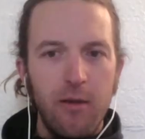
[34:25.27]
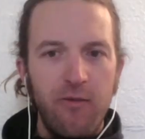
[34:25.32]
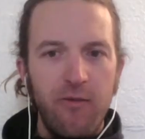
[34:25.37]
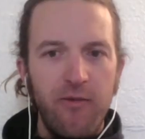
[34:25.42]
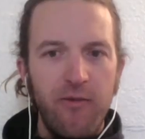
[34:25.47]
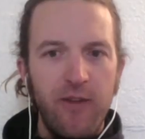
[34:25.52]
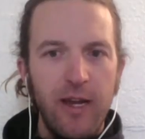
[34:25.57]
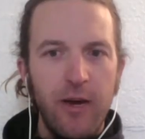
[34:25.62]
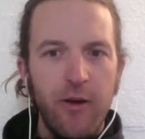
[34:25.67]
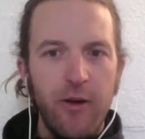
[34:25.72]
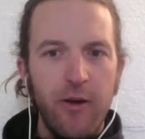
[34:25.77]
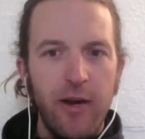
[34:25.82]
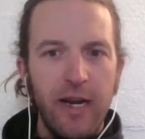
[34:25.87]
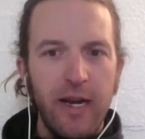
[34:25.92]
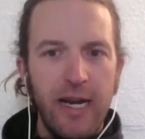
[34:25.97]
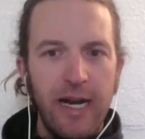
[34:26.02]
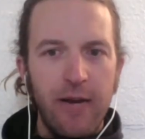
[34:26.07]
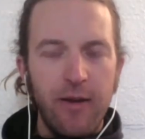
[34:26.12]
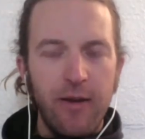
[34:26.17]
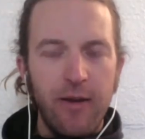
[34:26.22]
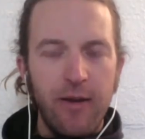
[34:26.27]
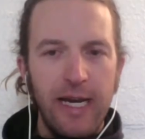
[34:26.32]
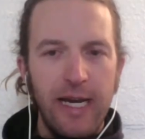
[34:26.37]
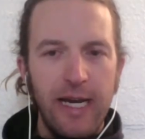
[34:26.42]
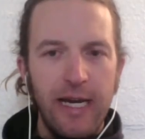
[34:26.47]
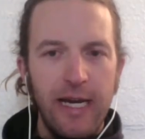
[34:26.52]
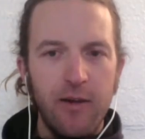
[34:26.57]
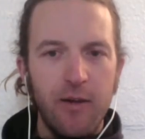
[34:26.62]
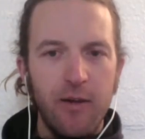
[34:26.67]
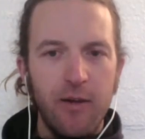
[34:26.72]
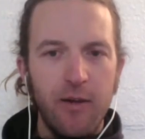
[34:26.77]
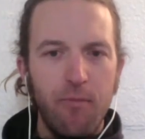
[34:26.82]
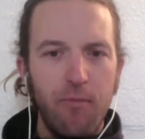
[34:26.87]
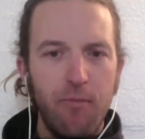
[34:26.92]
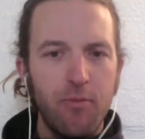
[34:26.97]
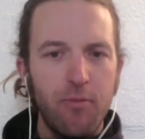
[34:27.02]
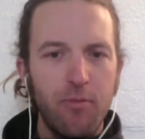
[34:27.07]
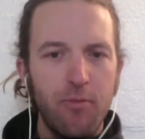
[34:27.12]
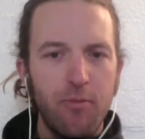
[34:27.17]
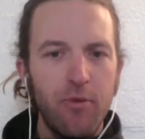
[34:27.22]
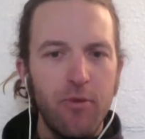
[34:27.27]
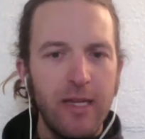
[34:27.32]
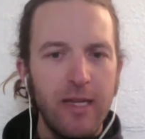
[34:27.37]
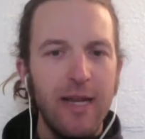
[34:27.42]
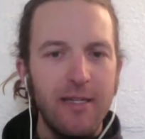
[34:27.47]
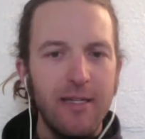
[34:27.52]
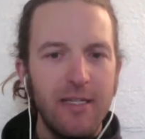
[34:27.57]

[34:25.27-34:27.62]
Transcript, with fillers: figuring out how to best bring